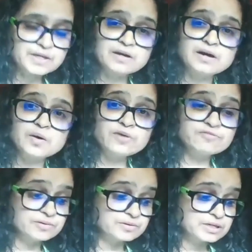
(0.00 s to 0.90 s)

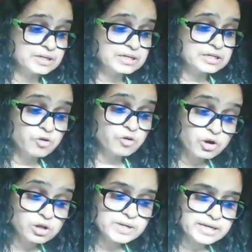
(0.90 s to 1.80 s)
However, he
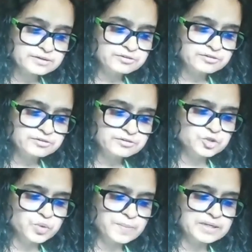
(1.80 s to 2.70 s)
also
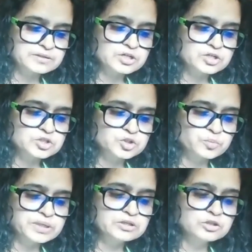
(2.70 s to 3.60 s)
encouraged women to
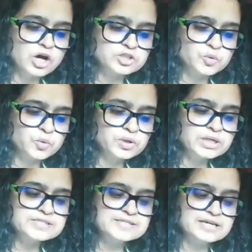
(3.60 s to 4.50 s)
be not only
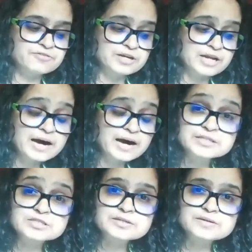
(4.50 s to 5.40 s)

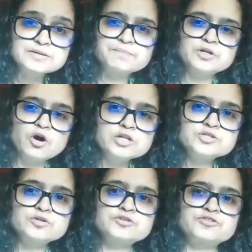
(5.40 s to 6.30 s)
self-reliant, but
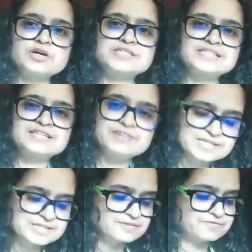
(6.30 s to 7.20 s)
also
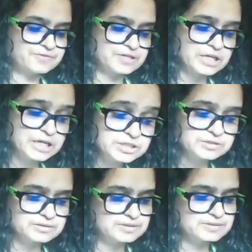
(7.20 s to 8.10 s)
transgressive
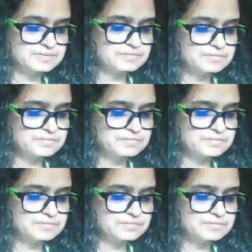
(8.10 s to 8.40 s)
agents.